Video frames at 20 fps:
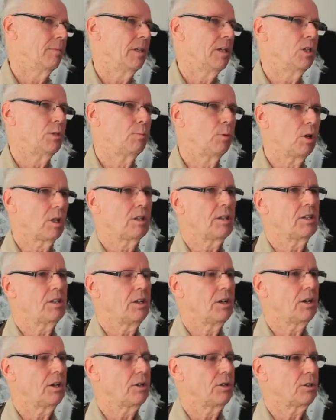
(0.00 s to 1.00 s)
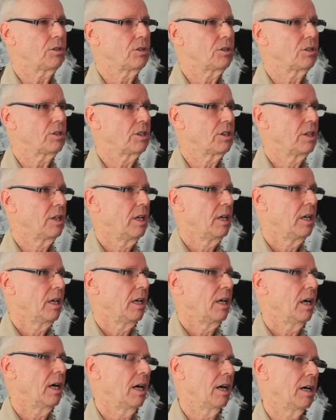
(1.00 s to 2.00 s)
His Brooklyn years,
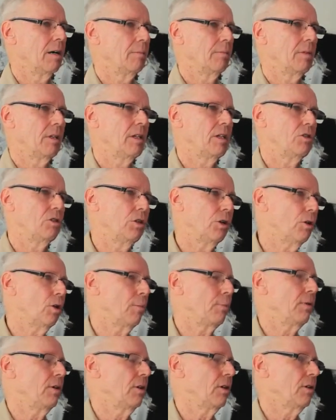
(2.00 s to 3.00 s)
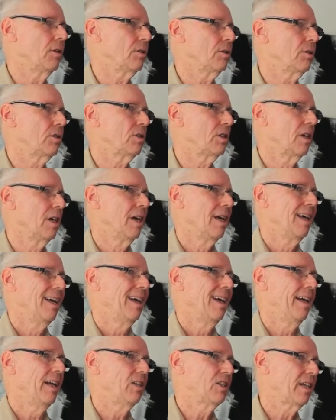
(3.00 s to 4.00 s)
his Europe years,
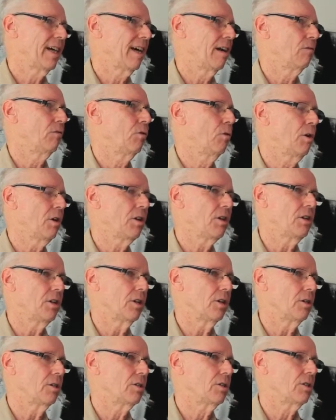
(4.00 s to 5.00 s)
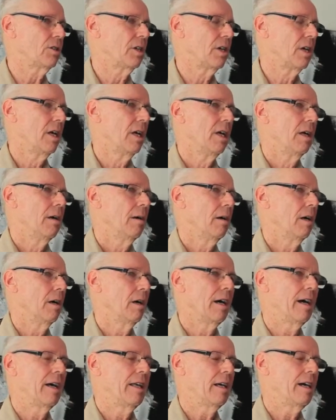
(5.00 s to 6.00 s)
and his California years.
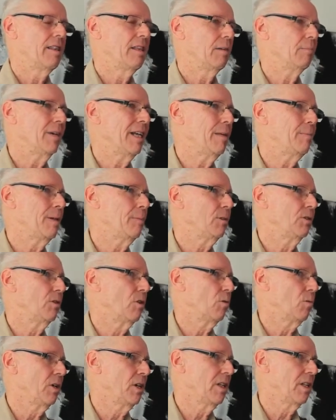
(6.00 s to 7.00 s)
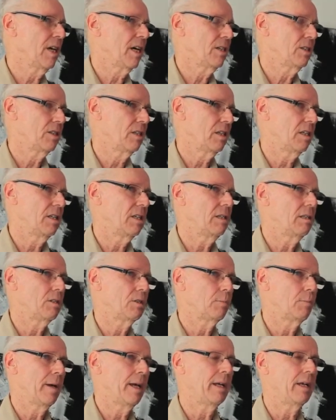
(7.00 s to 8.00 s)
I think many people don't realize that he
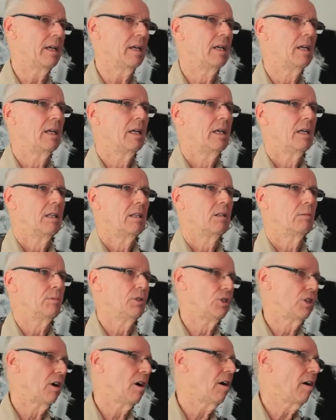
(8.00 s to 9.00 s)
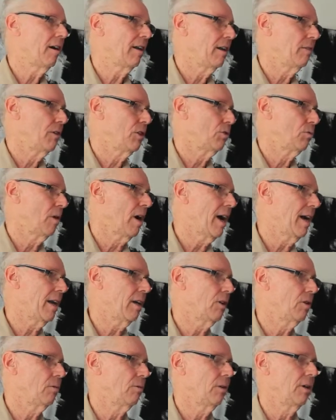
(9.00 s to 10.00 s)
spent the majority of his
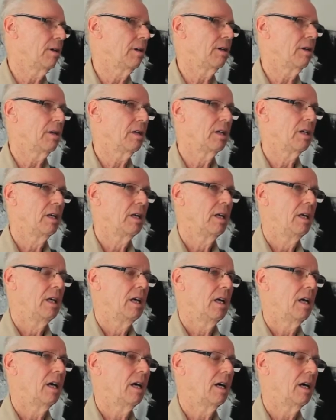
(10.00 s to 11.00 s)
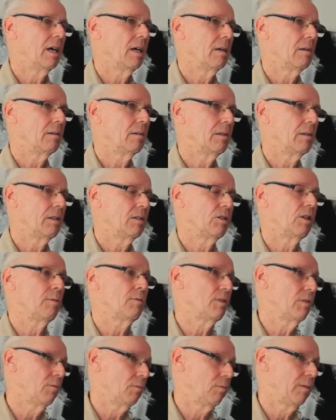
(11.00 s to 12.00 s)
writing career in
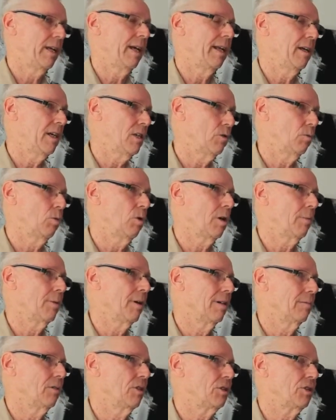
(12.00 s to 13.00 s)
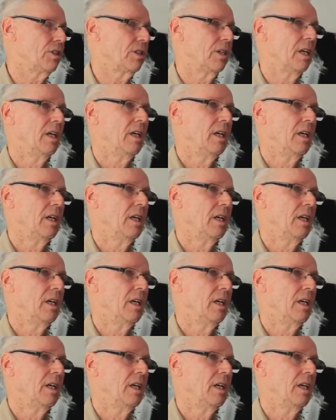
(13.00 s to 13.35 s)
terms of getting his work published